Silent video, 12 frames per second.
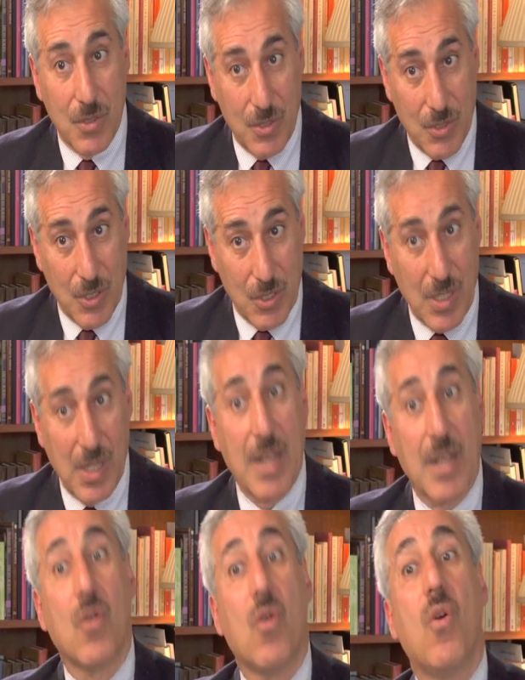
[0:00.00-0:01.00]
Just
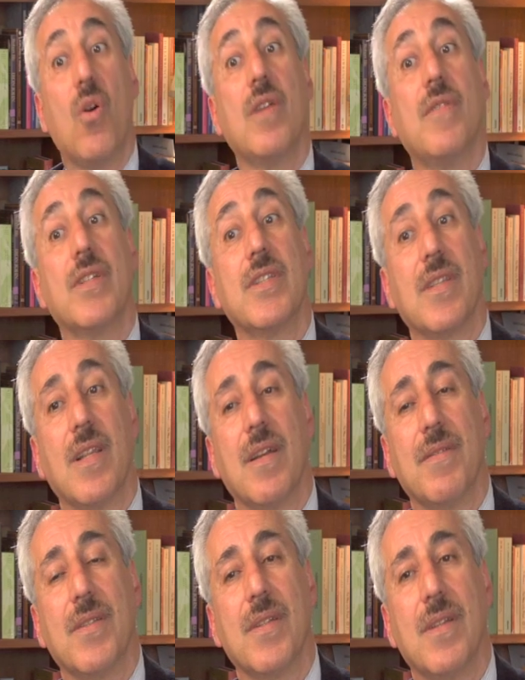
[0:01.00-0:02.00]
like all of us
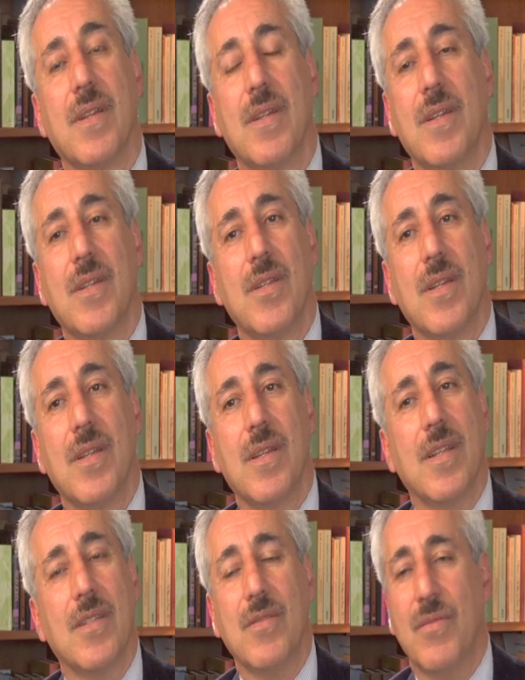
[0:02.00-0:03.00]
left,
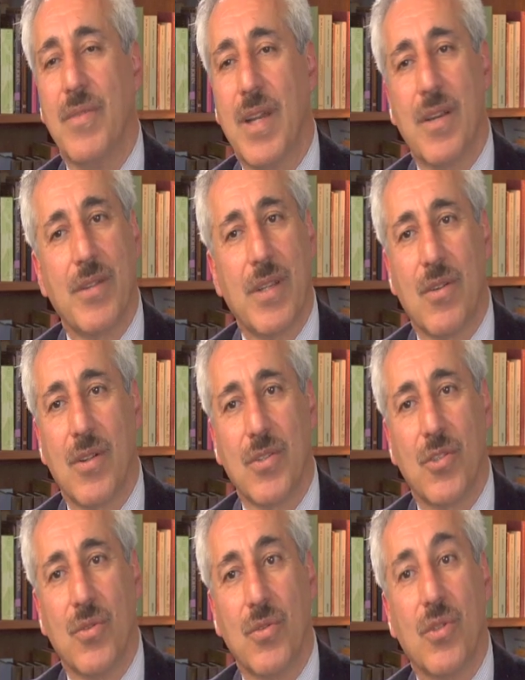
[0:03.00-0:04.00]
it's very hard
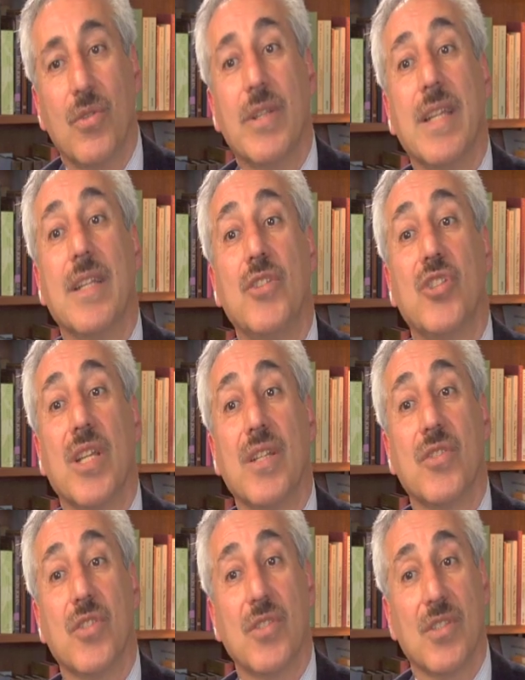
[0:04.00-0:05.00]
to create a
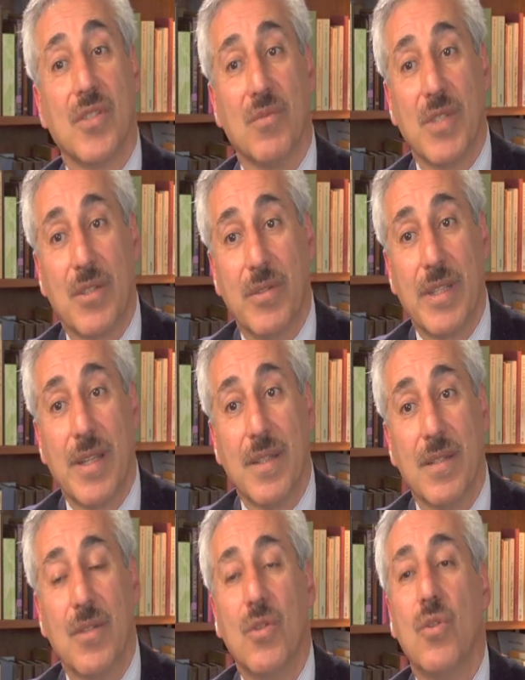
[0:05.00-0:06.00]
genesis and recreate
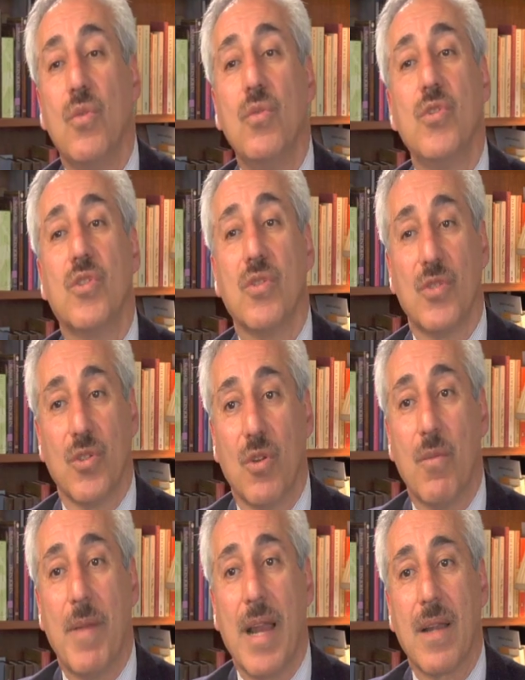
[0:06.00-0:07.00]
it. Who's going to go
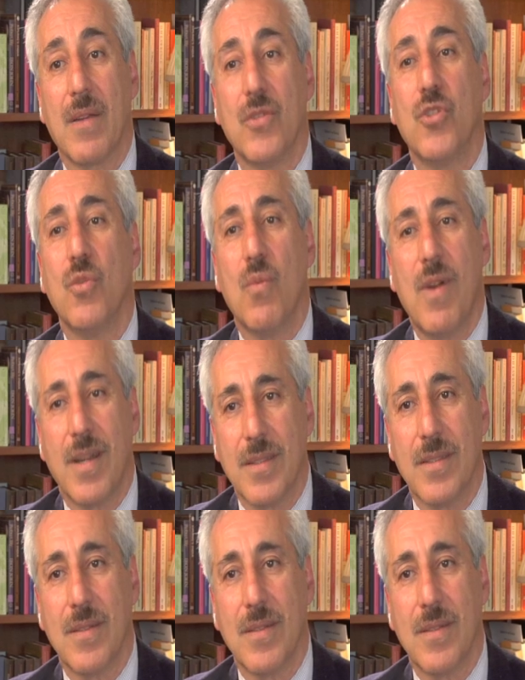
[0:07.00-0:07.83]
back? To what?